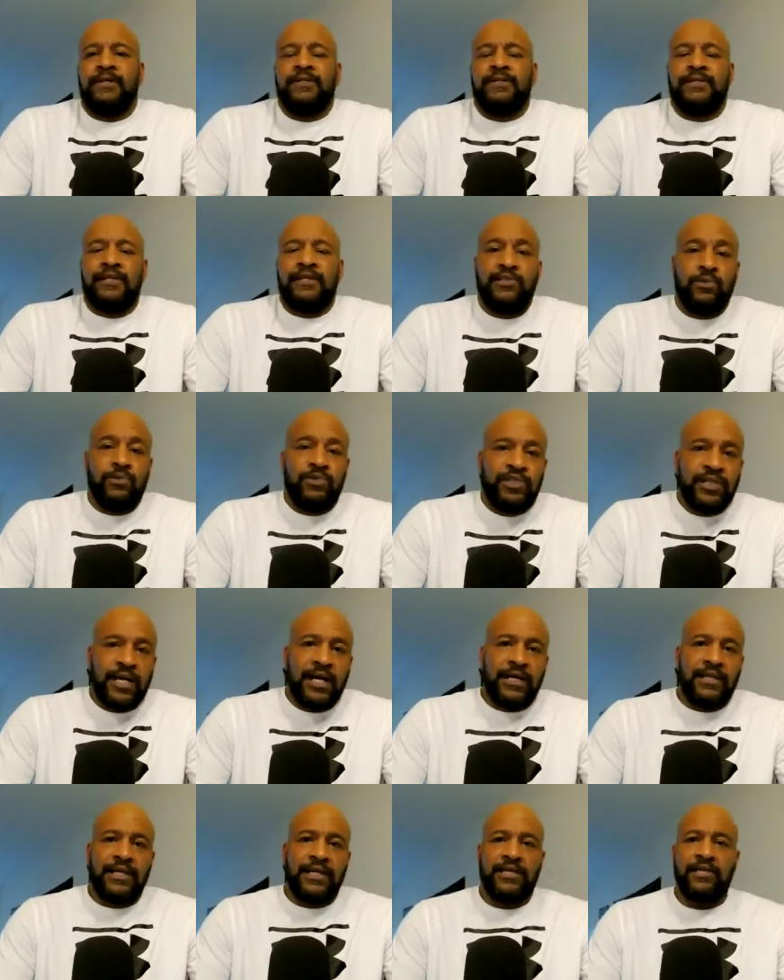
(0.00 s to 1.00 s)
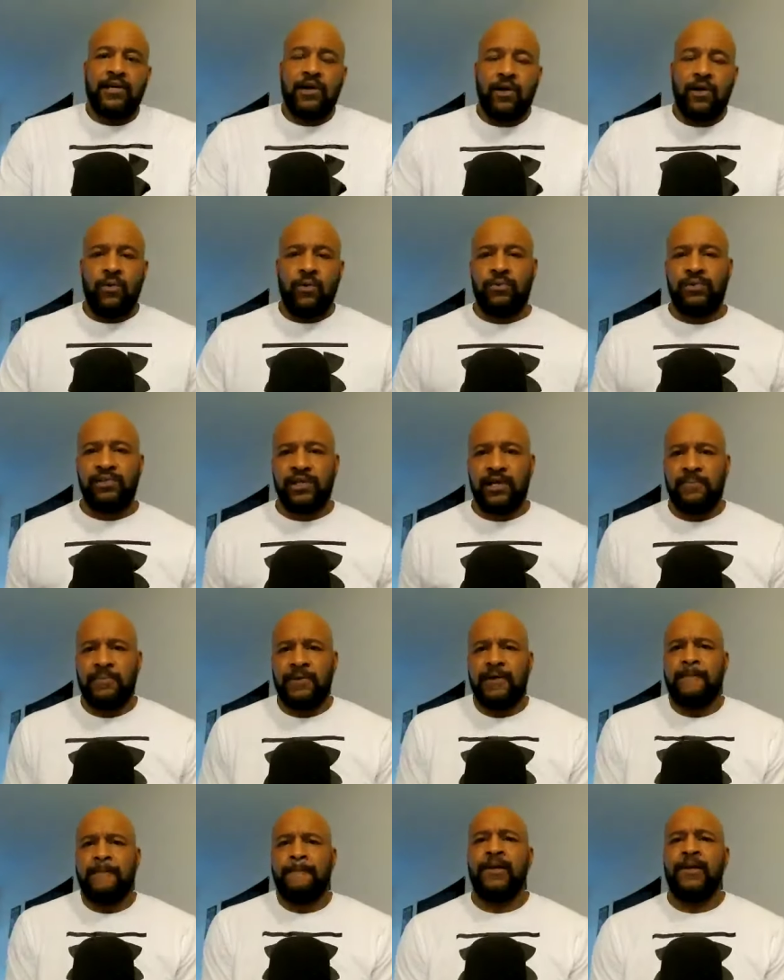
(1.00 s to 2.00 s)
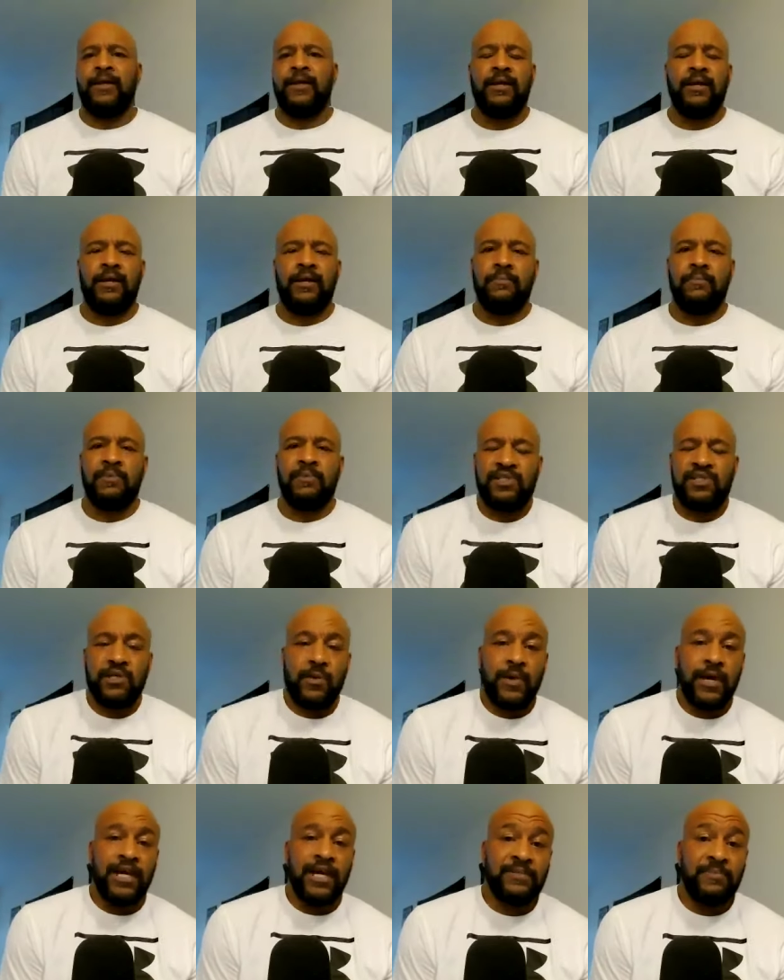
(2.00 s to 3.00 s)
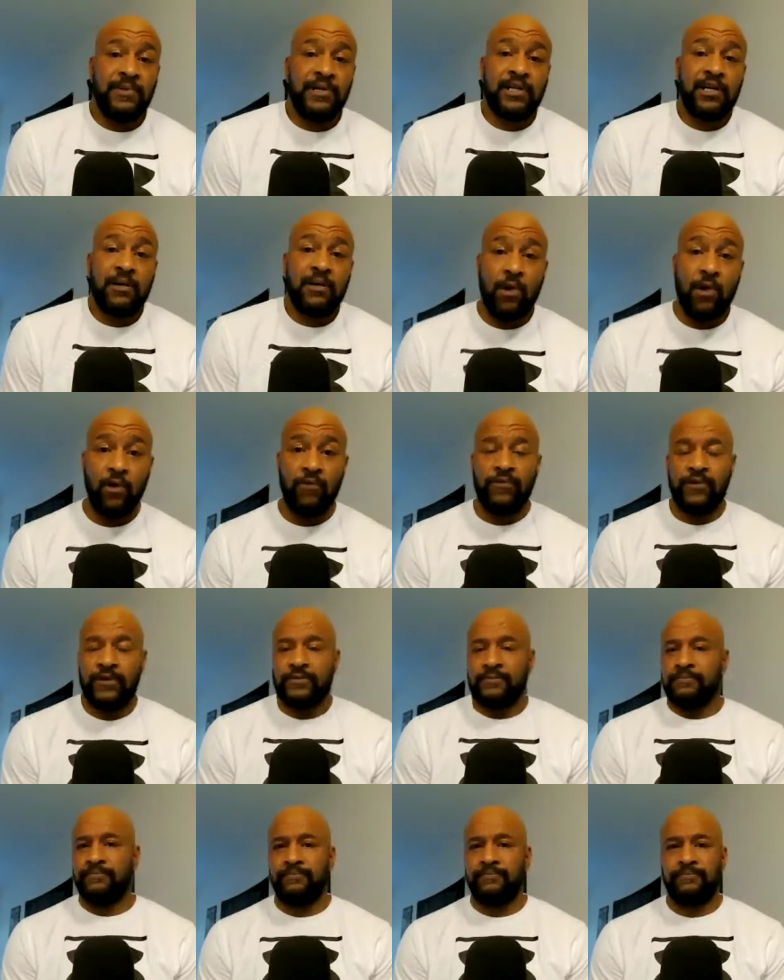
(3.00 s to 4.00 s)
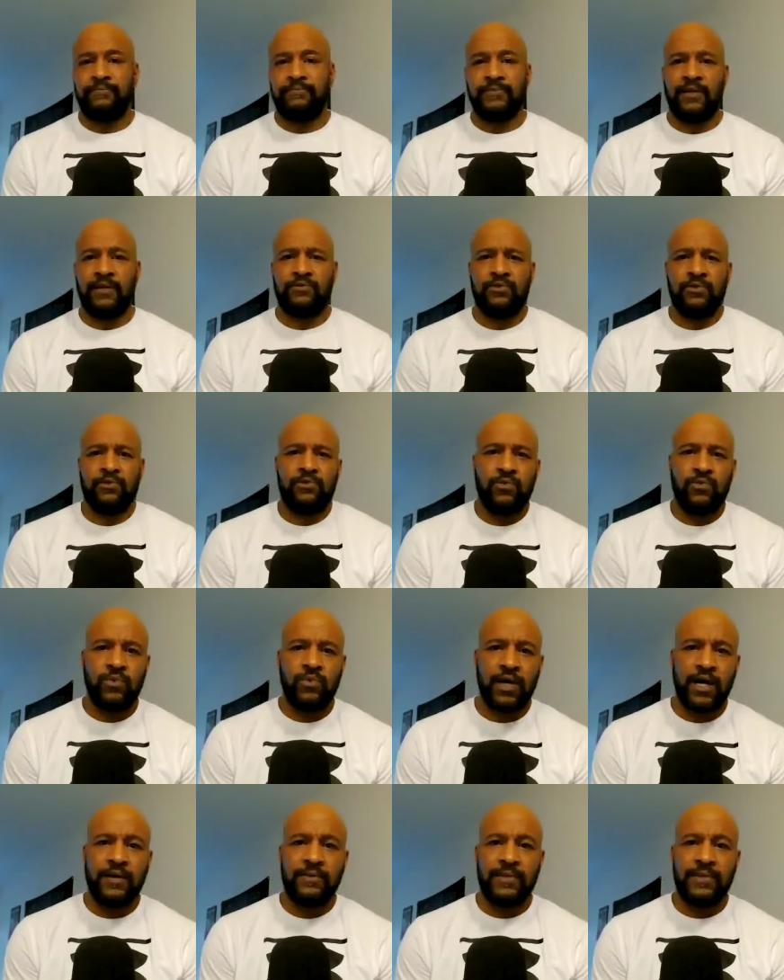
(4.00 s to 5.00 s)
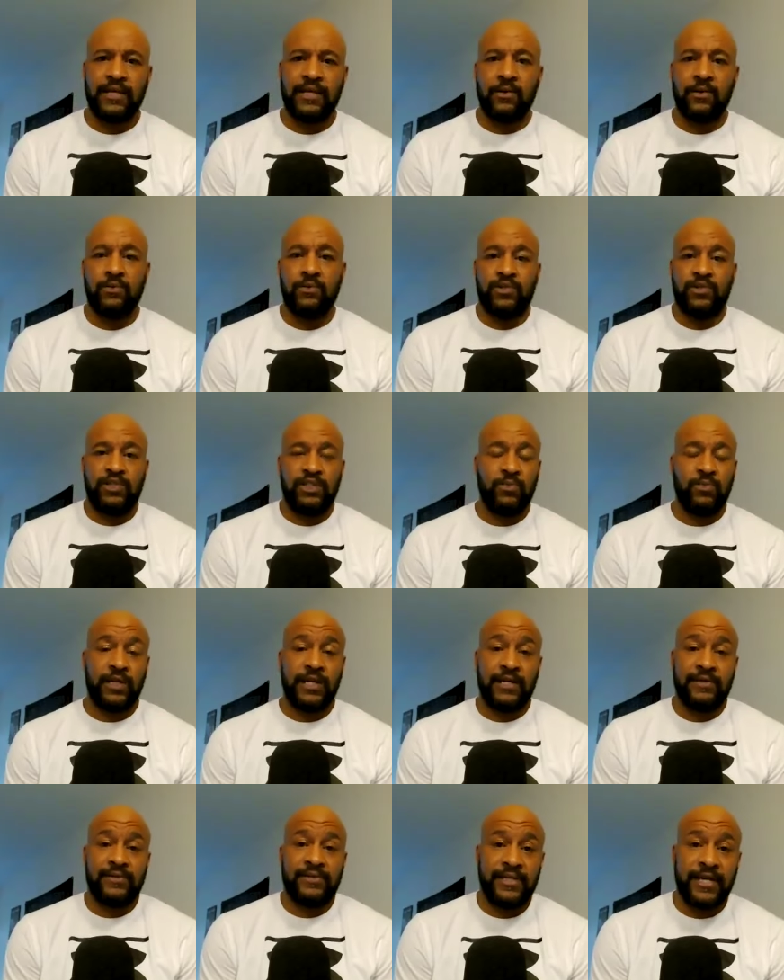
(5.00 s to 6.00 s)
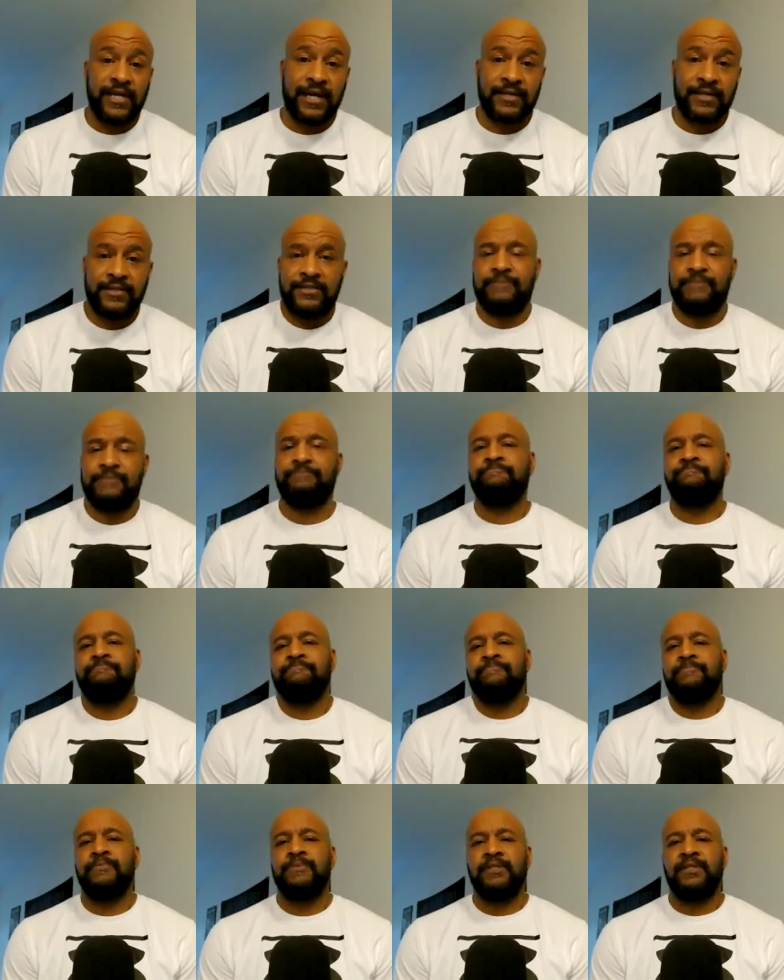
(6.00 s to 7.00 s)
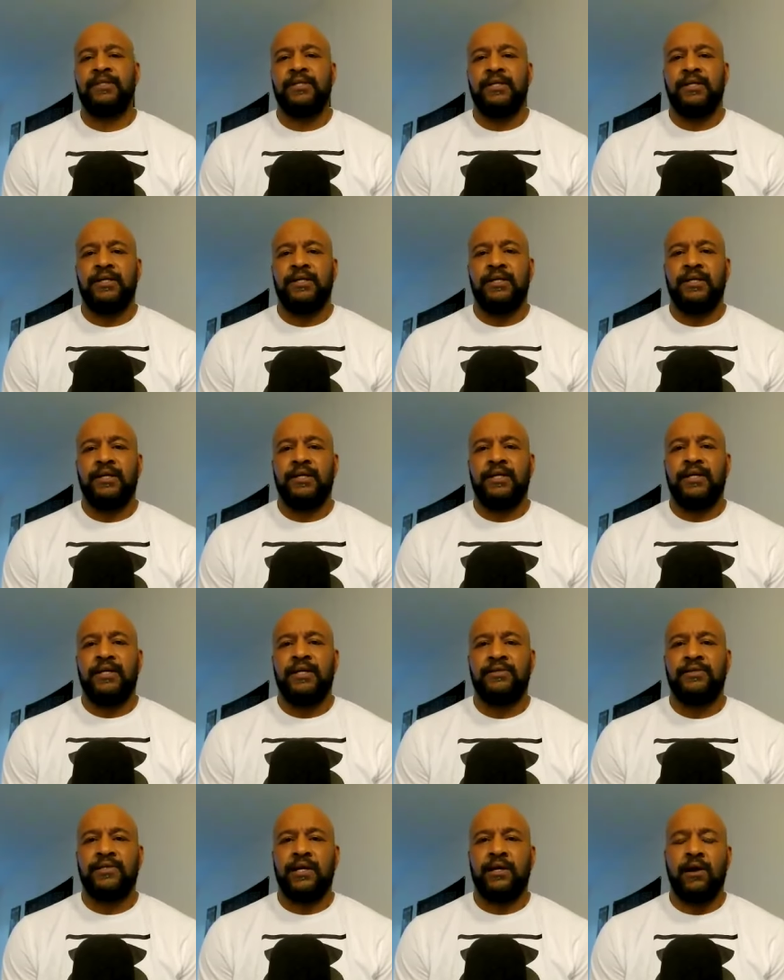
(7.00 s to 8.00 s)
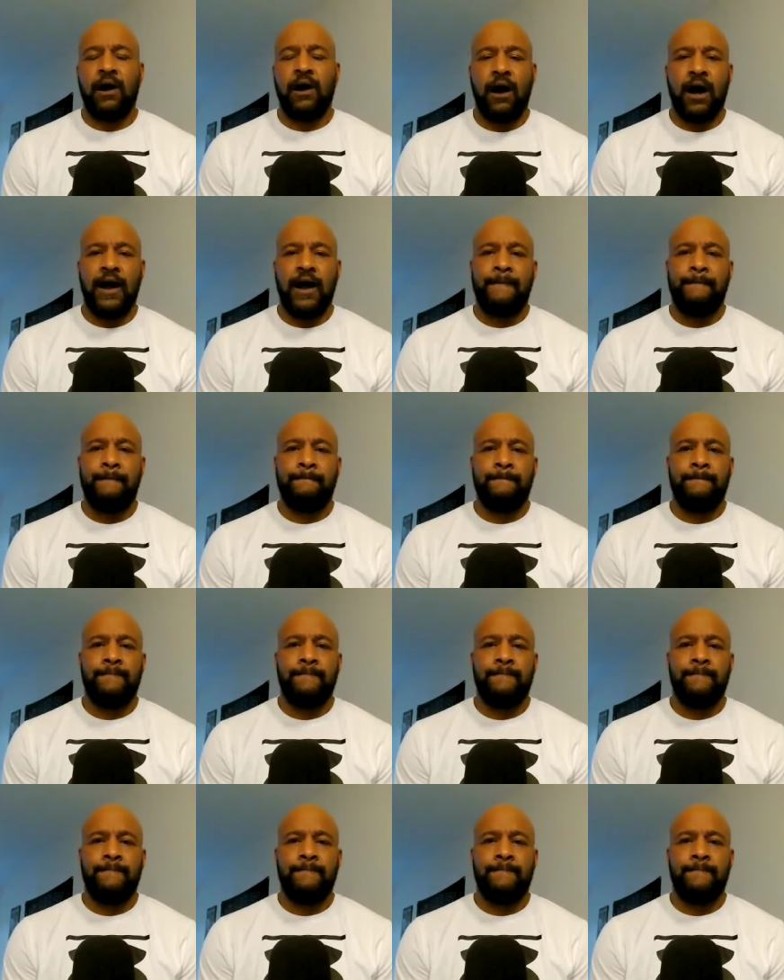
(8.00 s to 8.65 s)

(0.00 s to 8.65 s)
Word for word: like, yo, John, like, yo, what's up, man? Michelle asked me to come over. like, to do what? Like, yo, she want to have sex. He's like, all right.